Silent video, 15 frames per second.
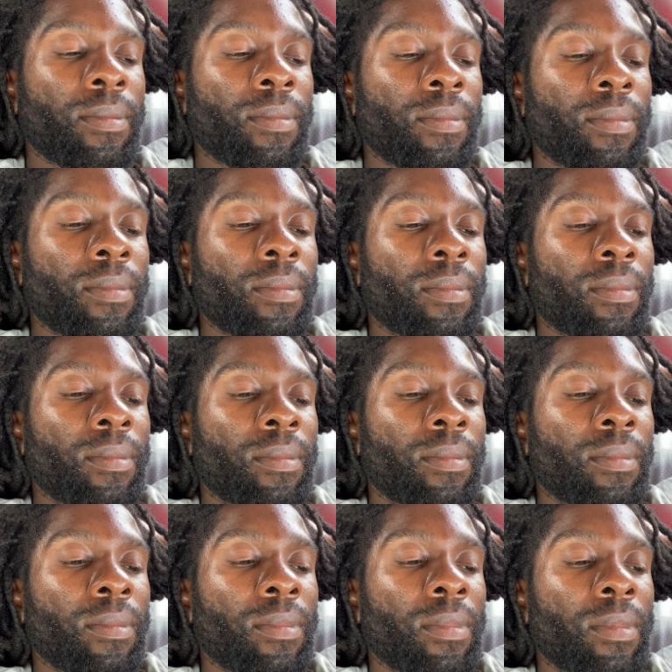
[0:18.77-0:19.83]

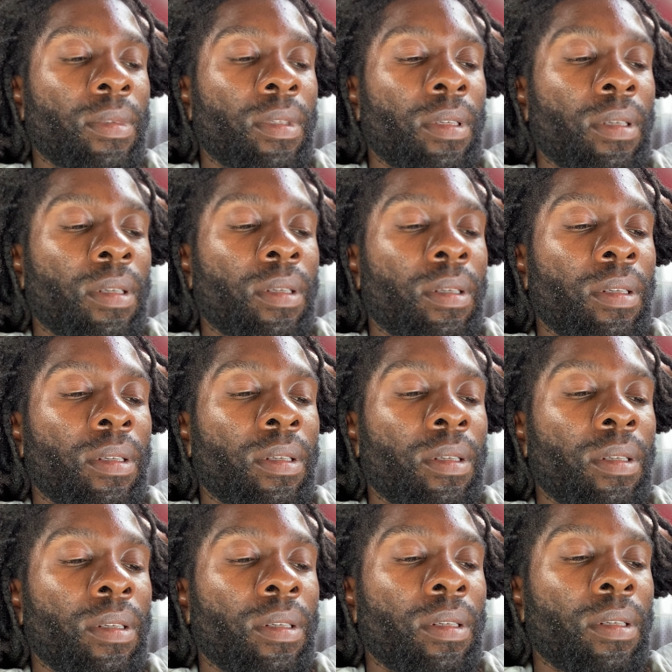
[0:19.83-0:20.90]

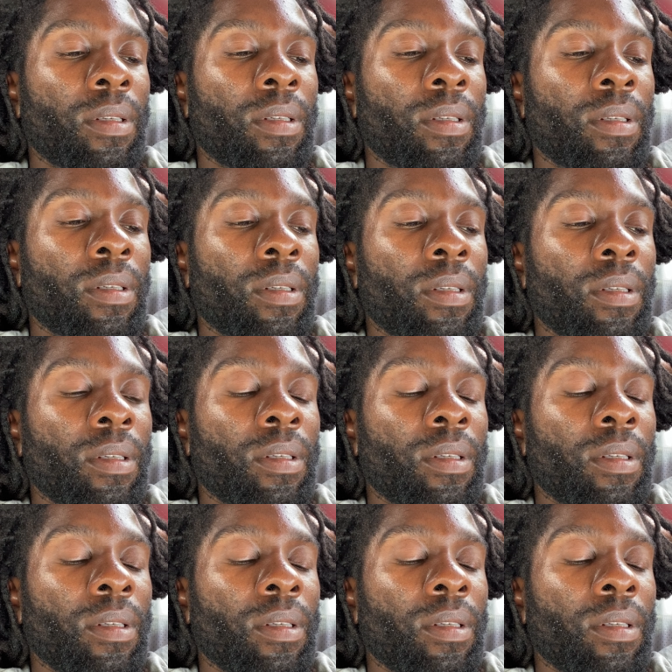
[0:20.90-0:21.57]
Nothing is said.